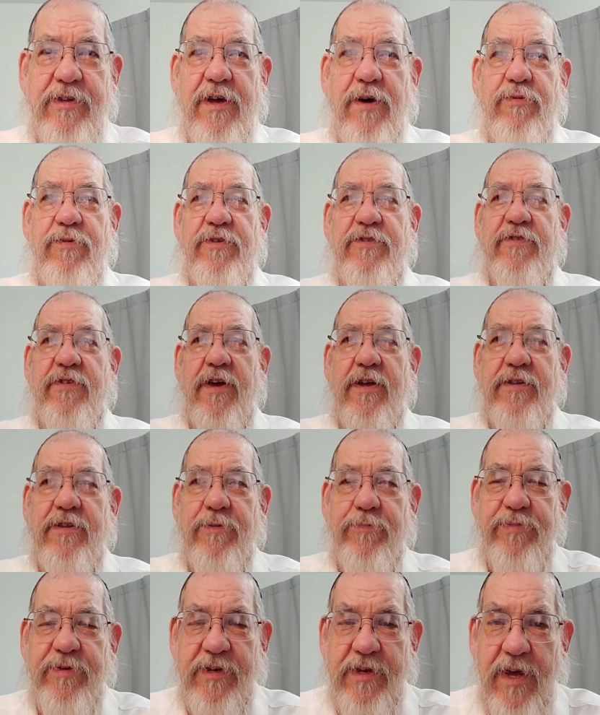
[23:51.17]
that we said
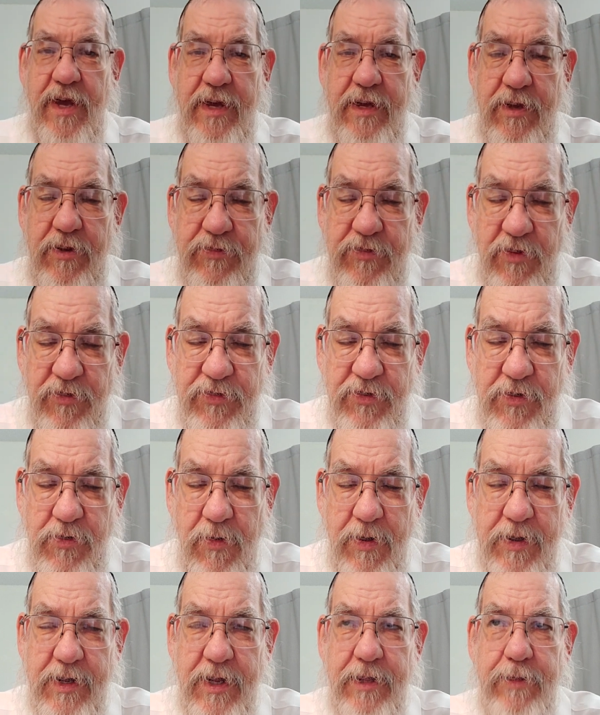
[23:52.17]
the pnei is also
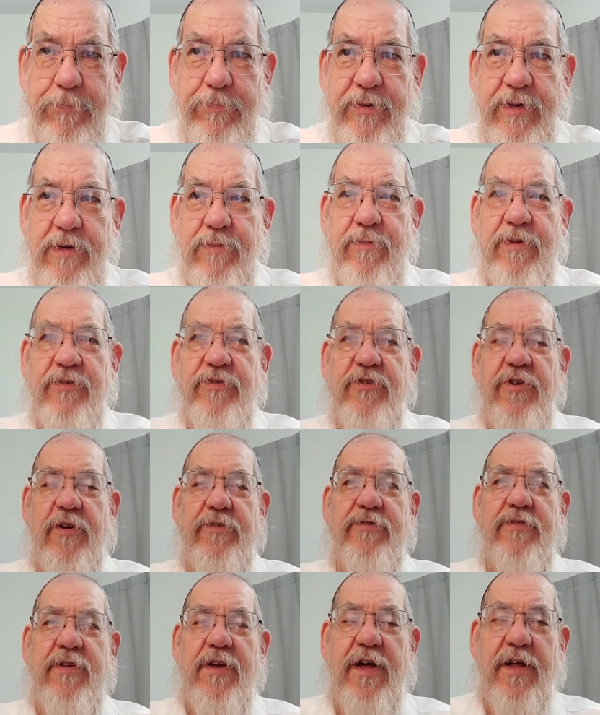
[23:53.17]
going on the pnimius
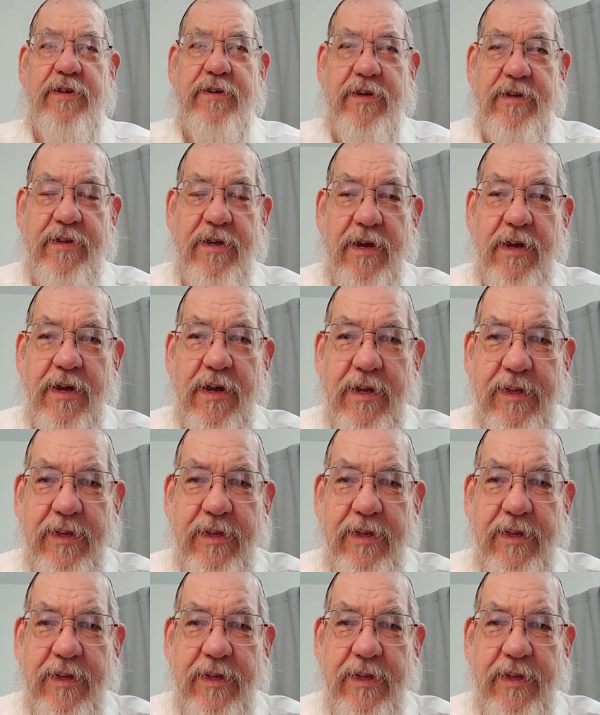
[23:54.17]
ratzon elyon,